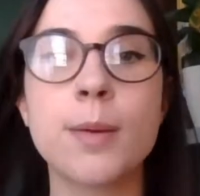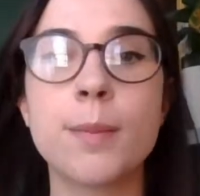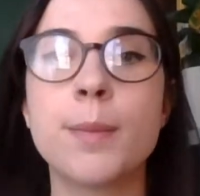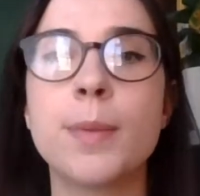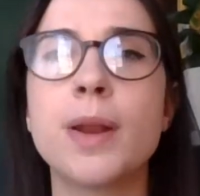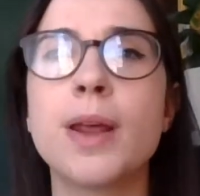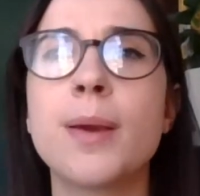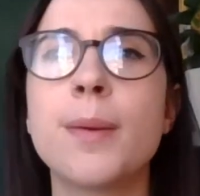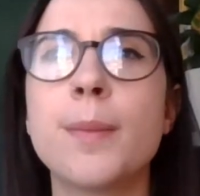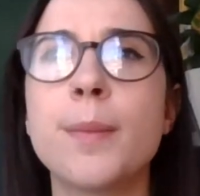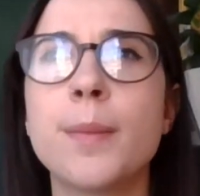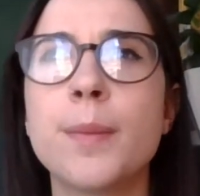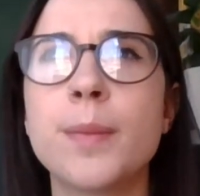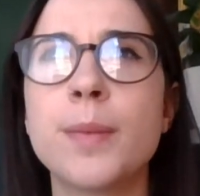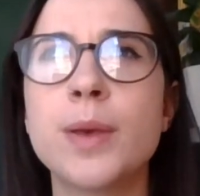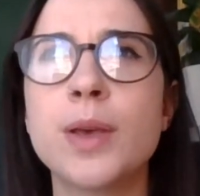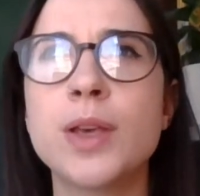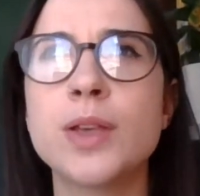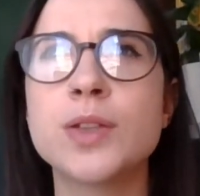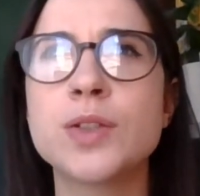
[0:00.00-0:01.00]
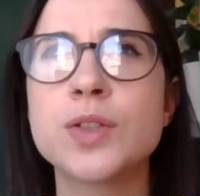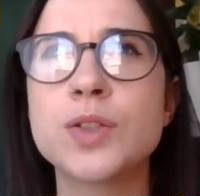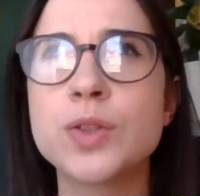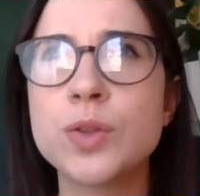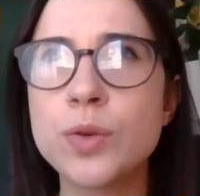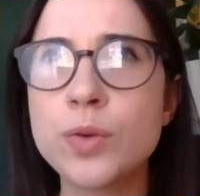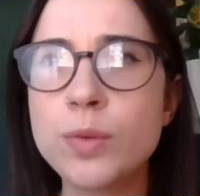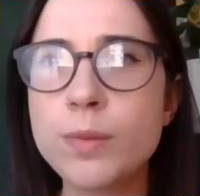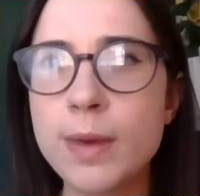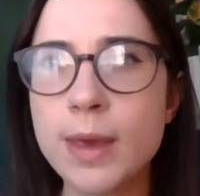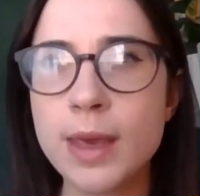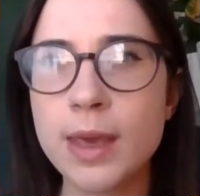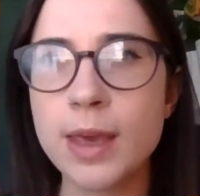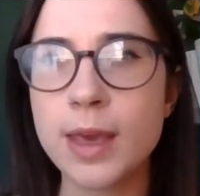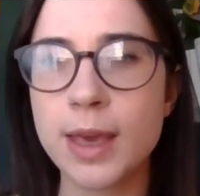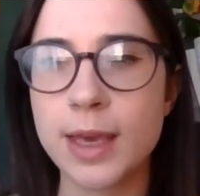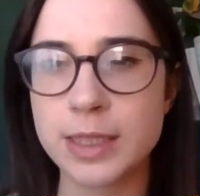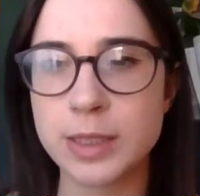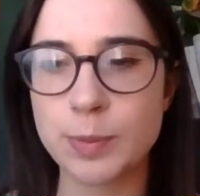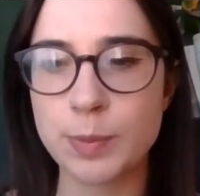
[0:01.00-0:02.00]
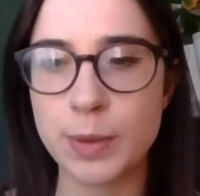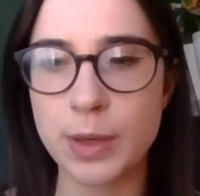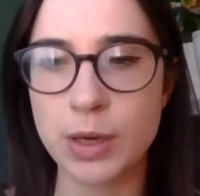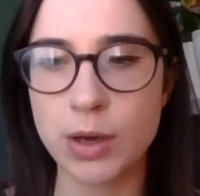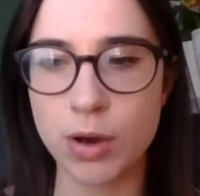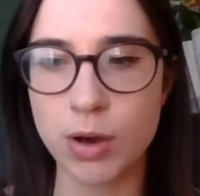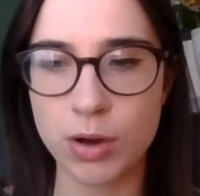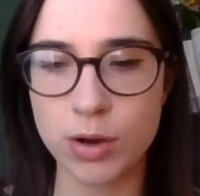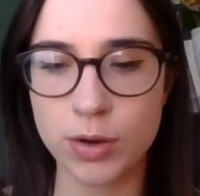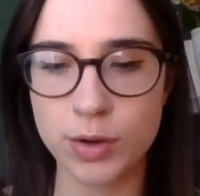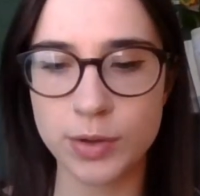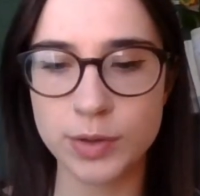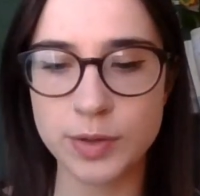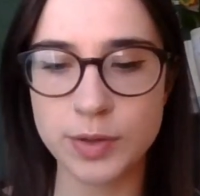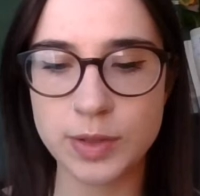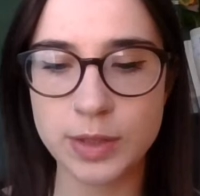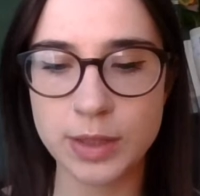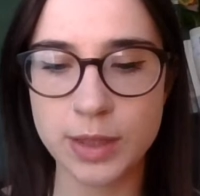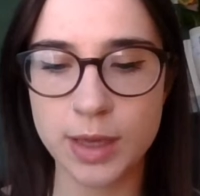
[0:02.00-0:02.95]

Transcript: but I'm assuming it's because